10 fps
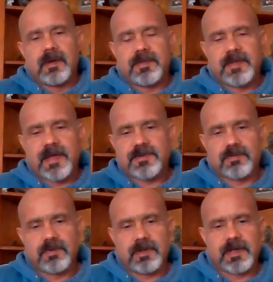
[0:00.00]
And the
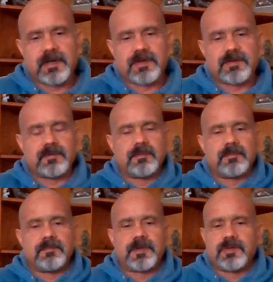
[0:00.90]
answer really is
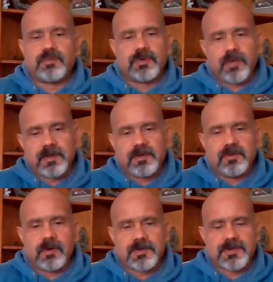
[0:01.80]
because we're trying to
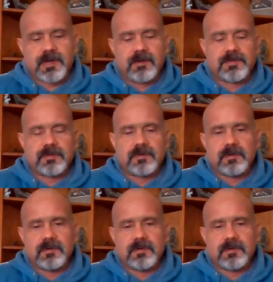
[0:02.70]
do it ourselves.